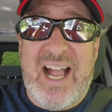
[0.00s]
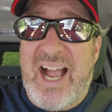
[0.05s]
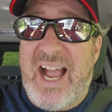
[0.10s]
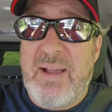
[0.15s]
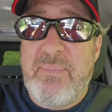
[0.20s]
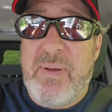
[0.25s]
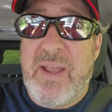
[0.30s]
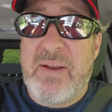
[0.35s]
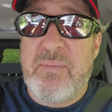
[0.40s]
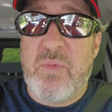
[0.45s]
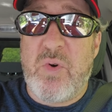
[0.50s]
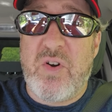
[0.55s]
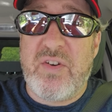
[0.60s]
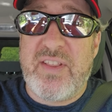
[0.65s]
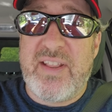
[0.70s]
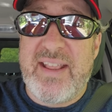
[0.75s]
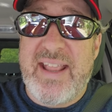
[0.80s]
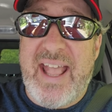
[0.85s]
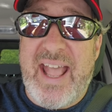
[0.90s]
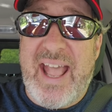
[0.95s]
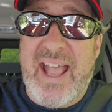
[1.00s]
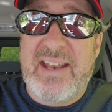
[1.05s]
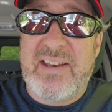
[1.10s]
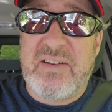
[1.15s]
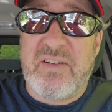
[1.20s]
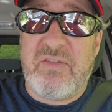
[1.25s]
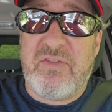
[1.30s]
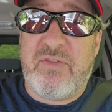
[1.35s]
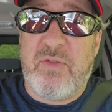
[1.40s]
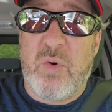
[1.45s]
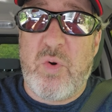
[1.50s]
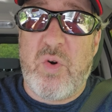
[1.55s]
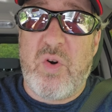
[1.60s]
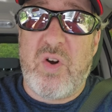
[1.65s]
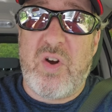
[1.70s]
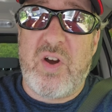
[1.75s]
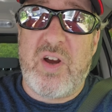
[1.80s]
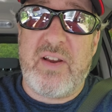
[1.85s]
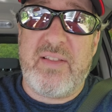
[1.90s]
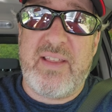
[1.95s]
I paid more than that
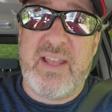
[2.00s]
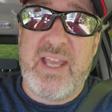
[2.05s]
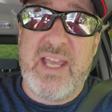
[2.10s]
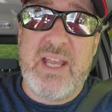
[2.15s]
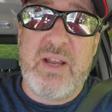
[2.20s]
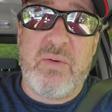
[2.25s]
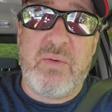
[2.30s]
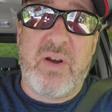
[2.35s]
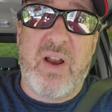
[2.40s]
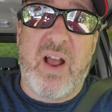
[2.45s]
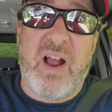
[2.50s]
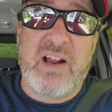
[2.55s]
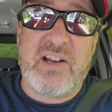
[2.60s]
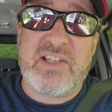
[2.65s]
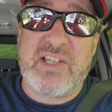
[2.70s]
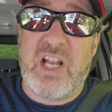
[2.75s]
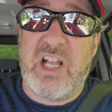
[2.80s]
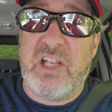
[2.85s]
for the Equinox